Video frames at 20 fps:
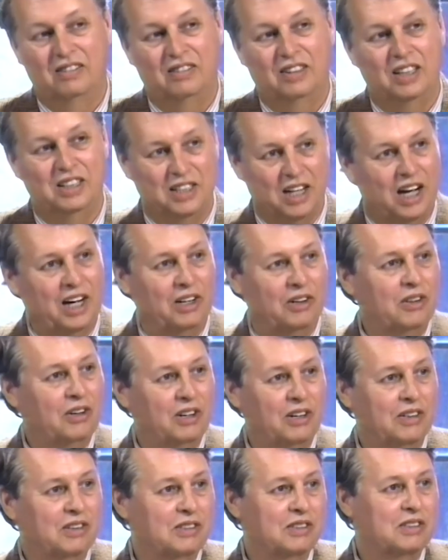The
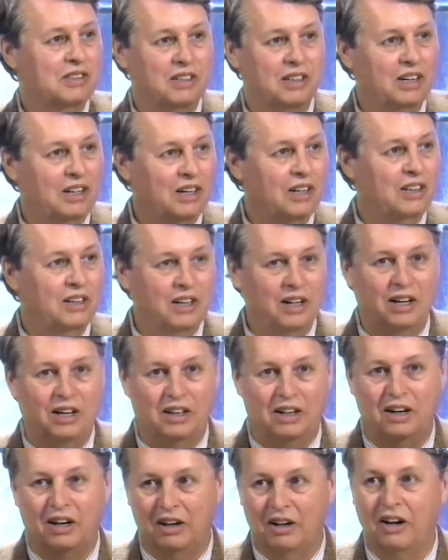dialogues are,
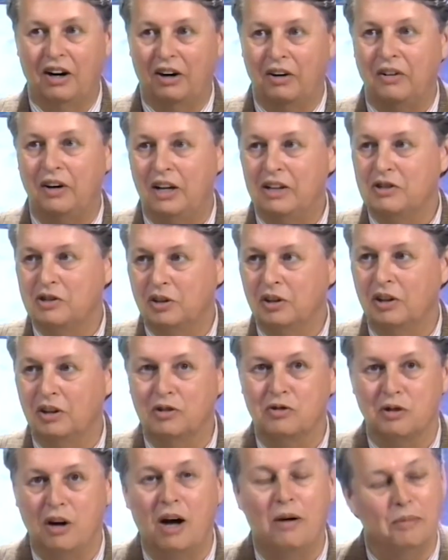are, are
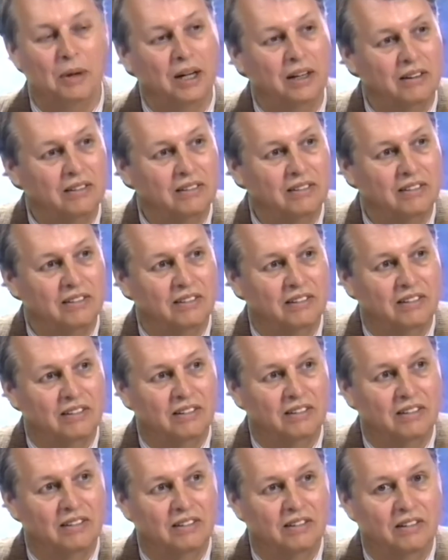internal drama,
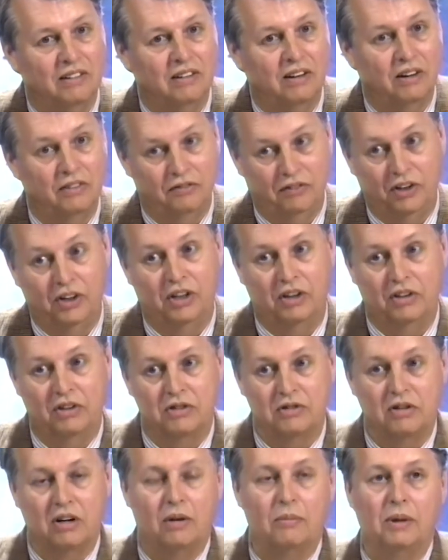very
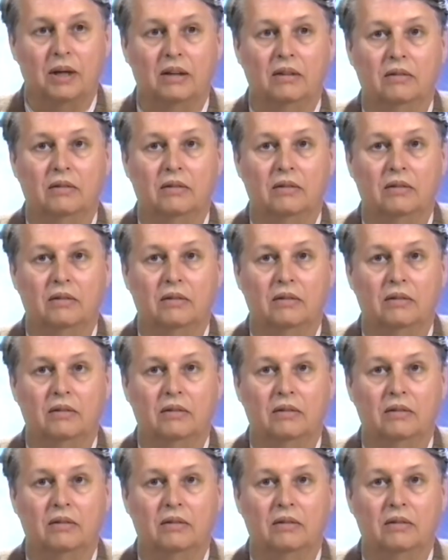good drama.